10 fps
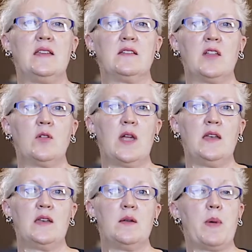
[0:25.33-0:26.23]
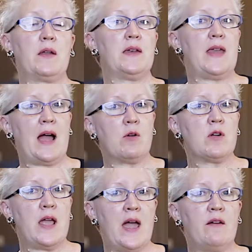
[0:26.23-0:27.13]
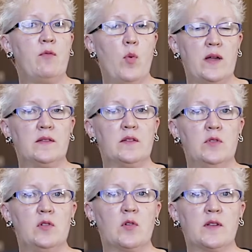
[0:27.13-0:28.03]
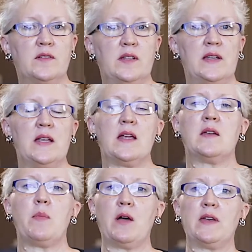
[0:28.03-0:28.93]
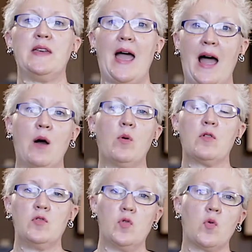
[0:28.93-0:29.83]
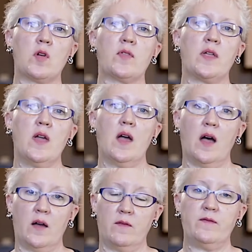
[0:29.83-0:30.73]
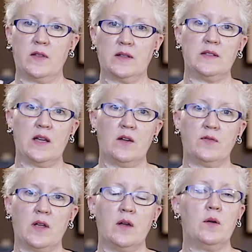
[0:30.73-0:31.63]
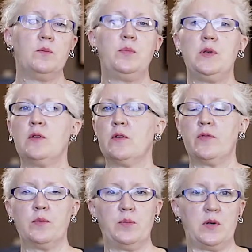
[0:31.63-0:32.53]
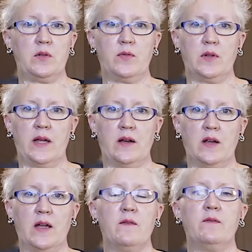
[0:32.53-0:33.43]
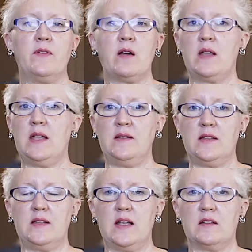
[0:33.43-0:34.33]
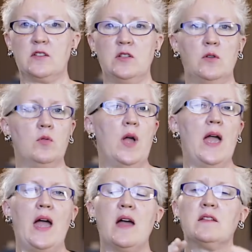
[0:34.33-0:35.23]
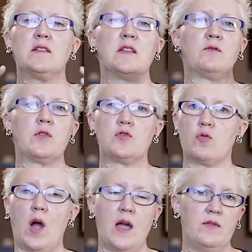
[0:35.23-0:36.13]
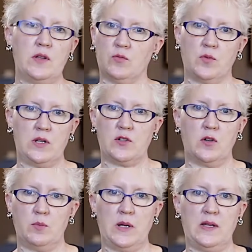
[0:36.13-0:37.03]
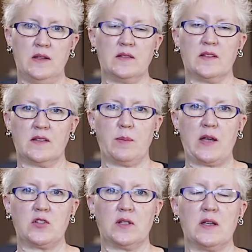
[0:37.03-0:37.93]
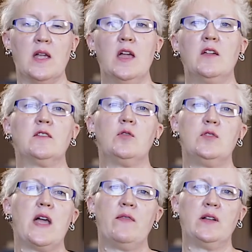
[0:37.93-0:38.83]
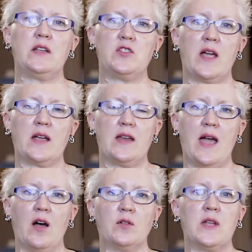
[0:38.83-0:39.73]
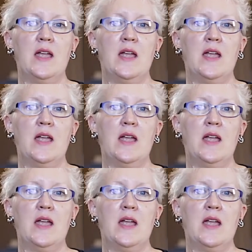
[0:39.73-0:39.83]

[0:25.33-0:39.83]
is located about an hour and a half west of New York City and about an hour north of Philadelphia. Beautiful, beautiful area, very easy to get to, excellent for drive-in regional meetings especially. So definitely check it out.